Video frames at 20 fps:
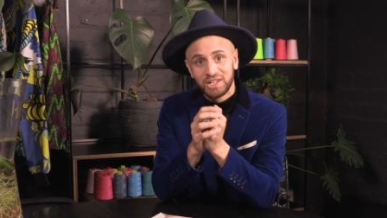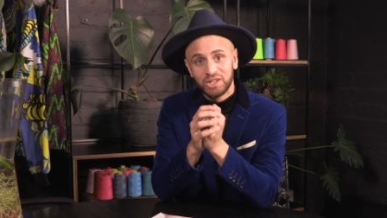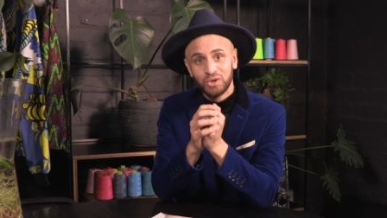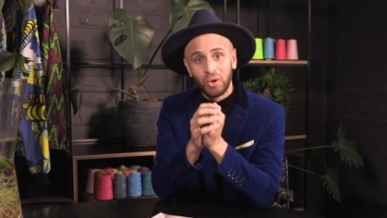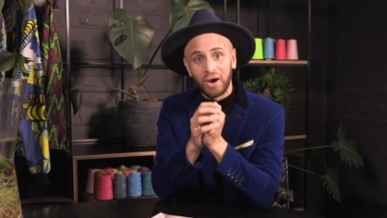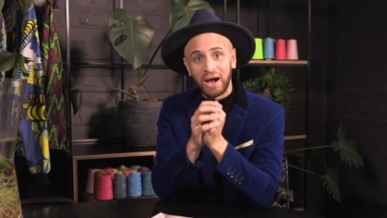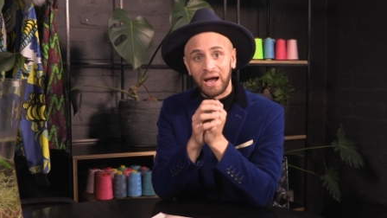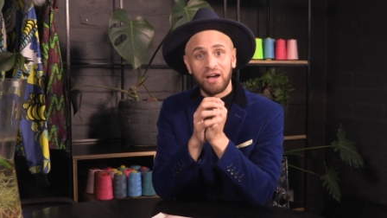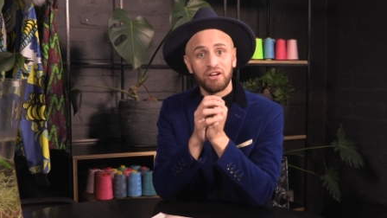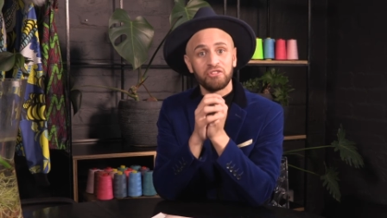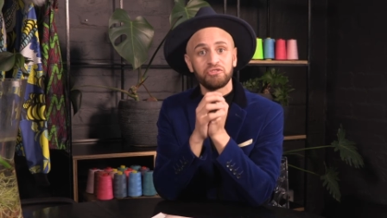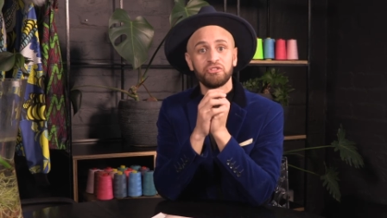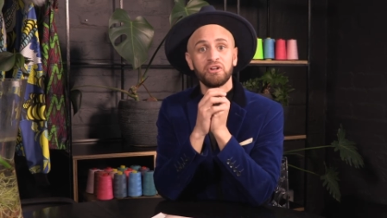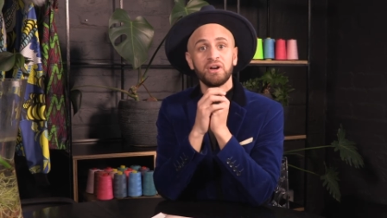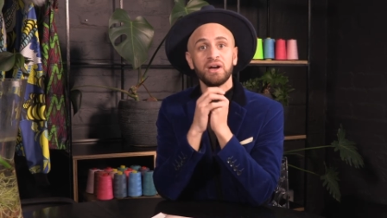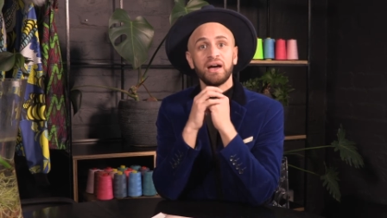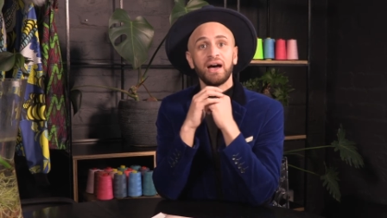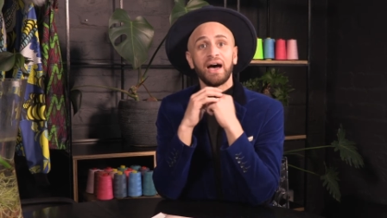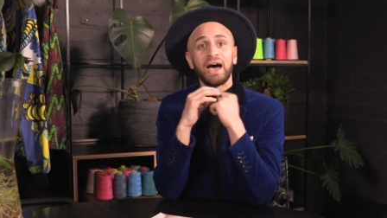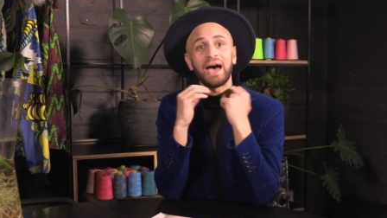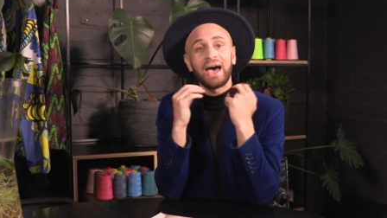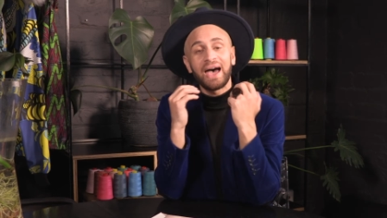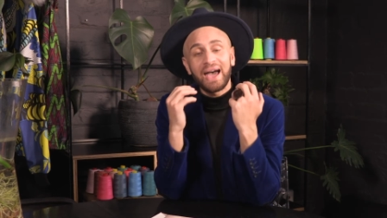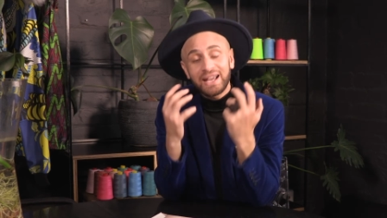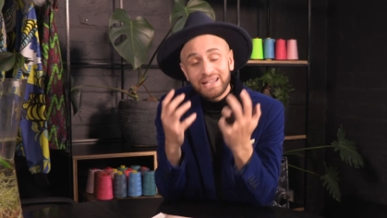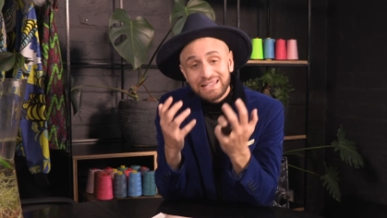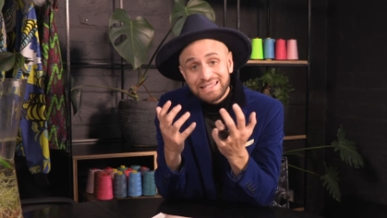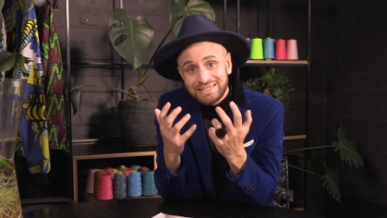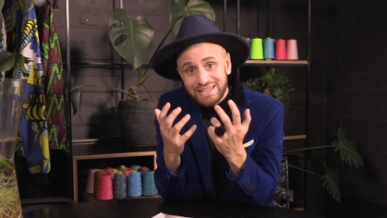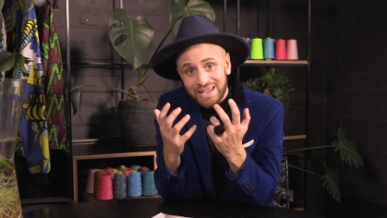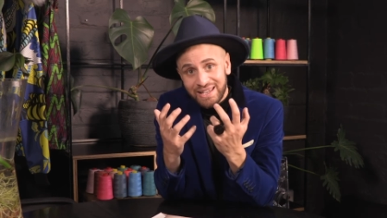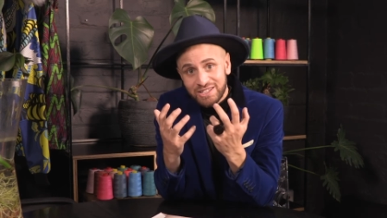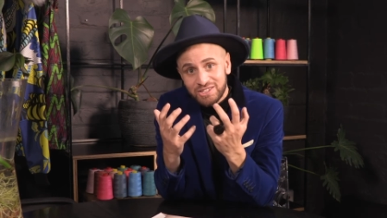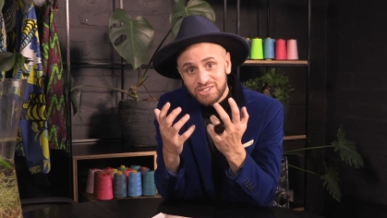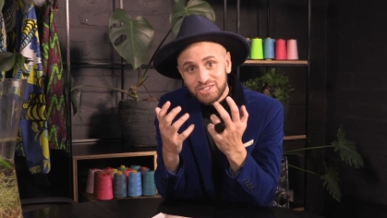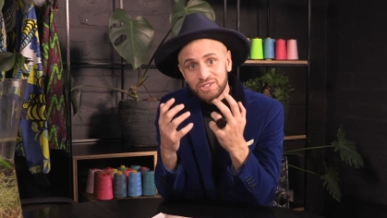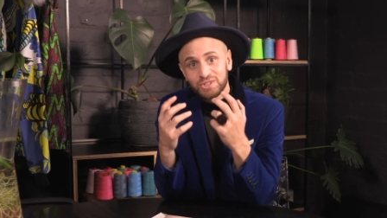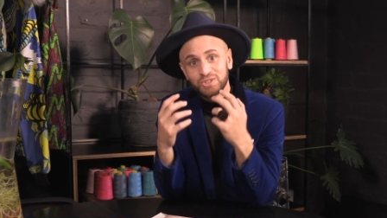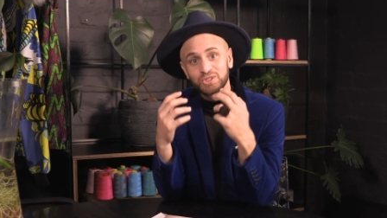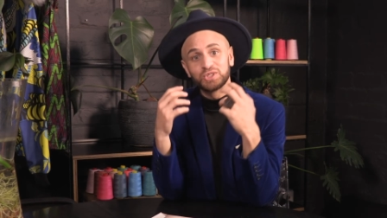You have
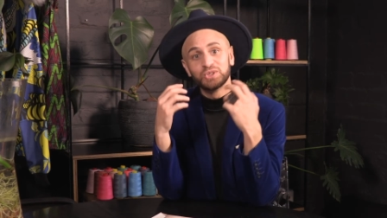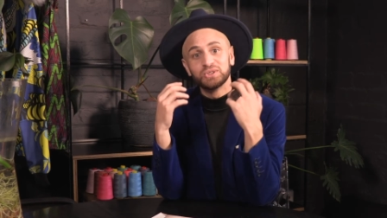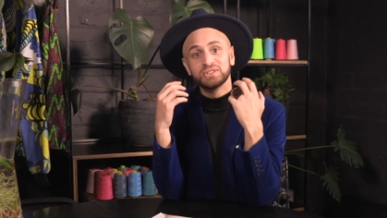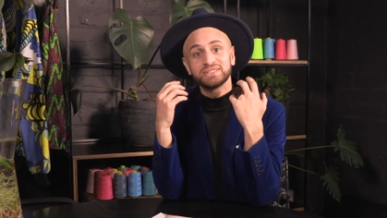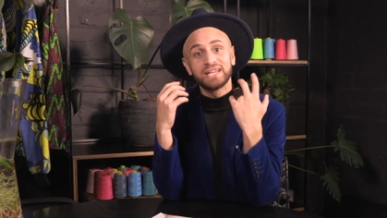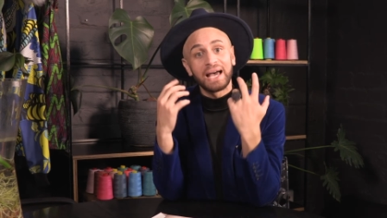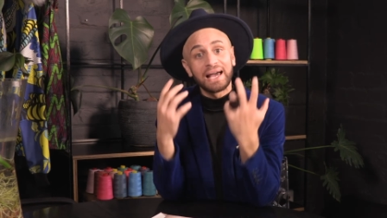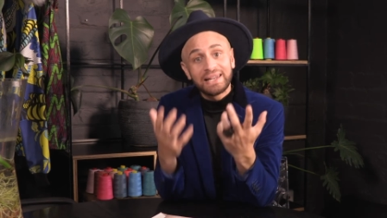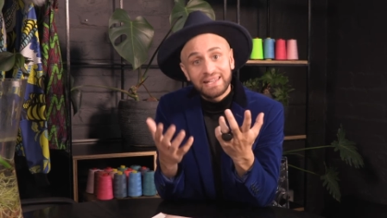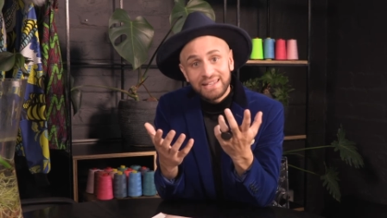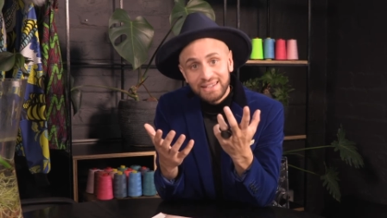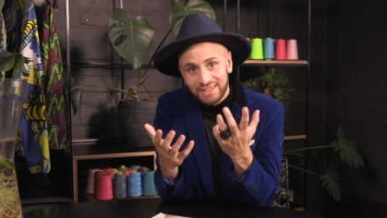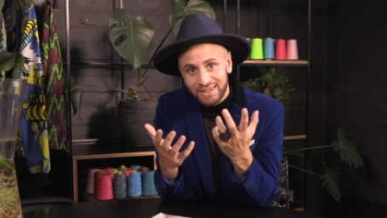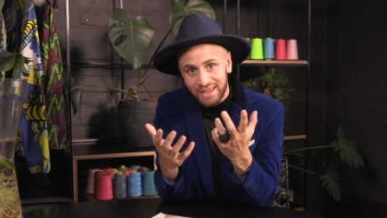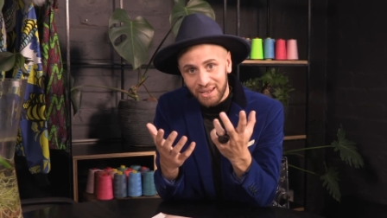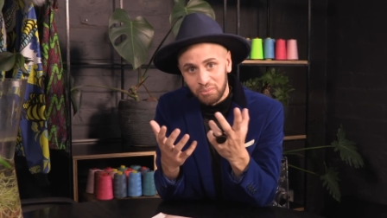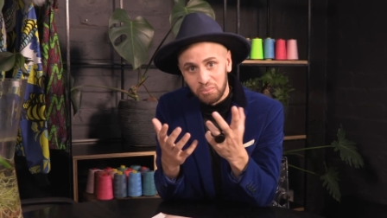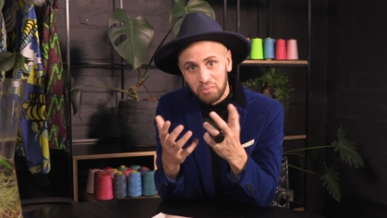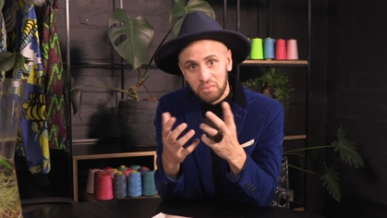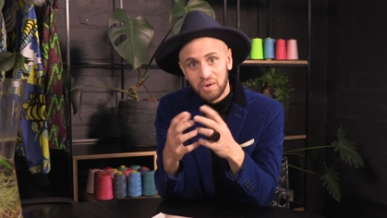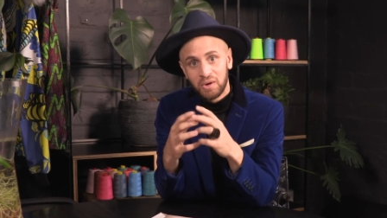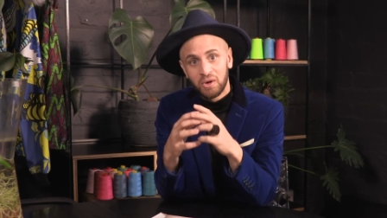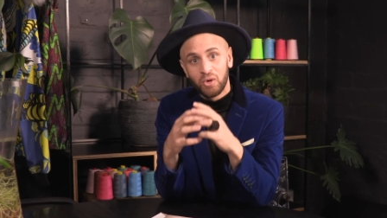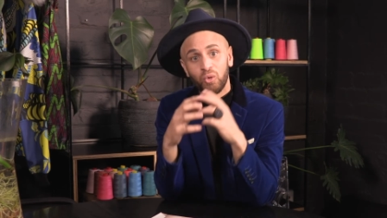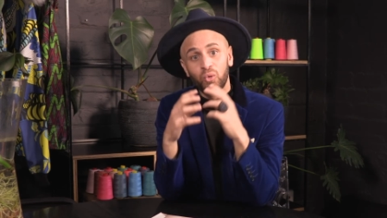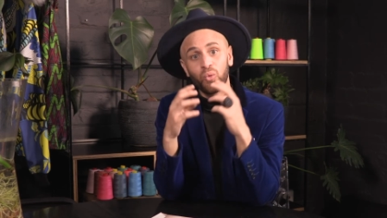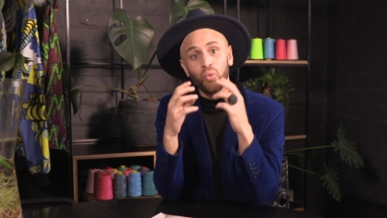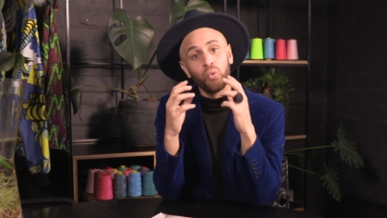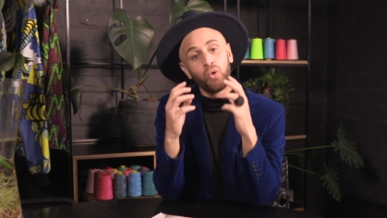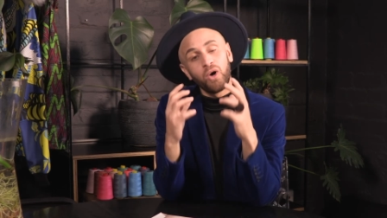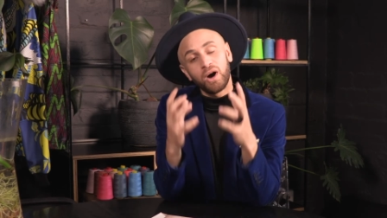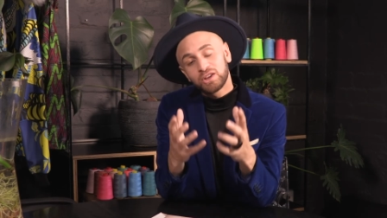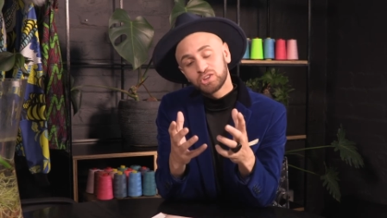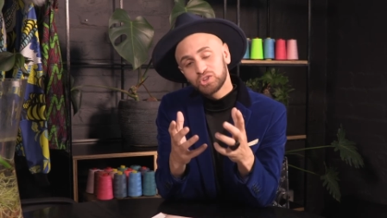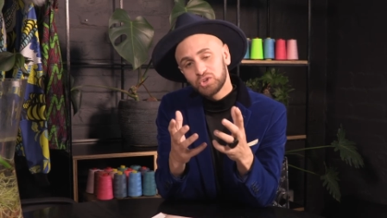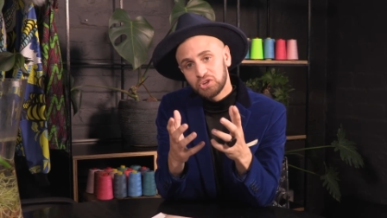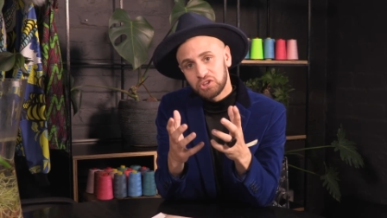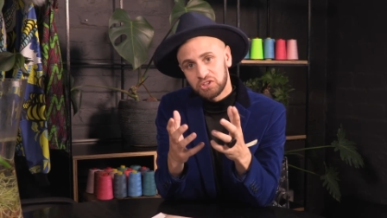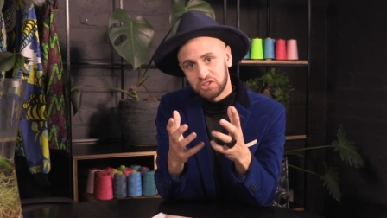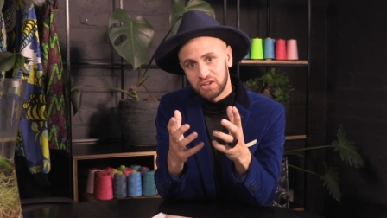access to telling them
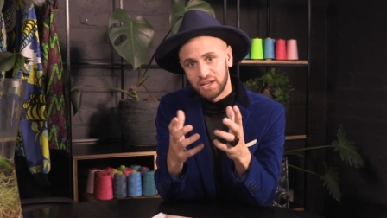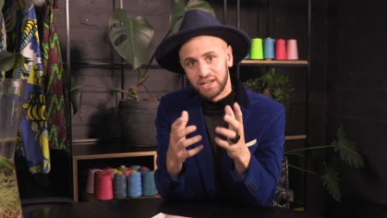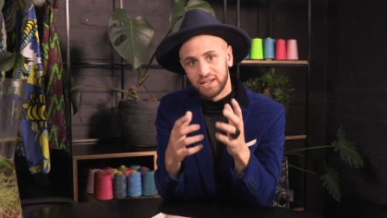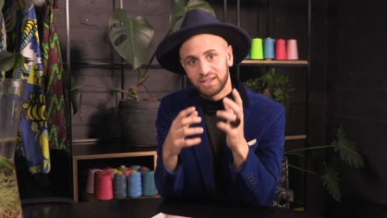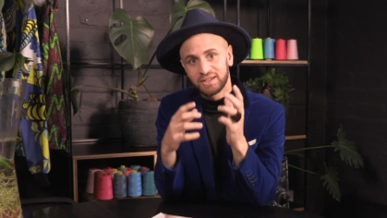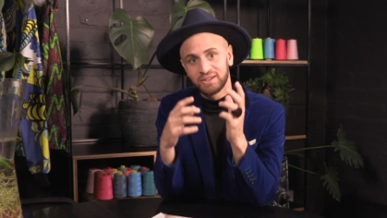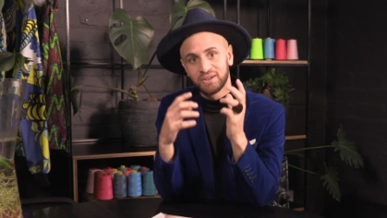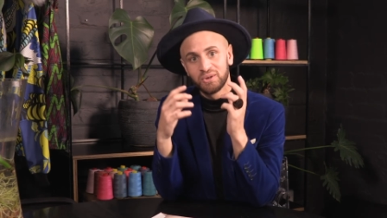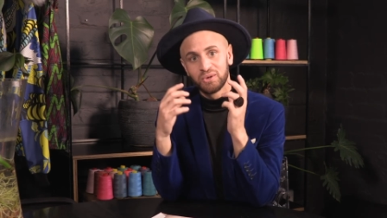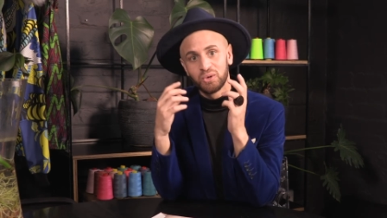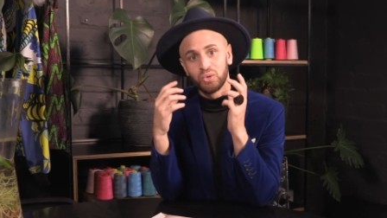what to think,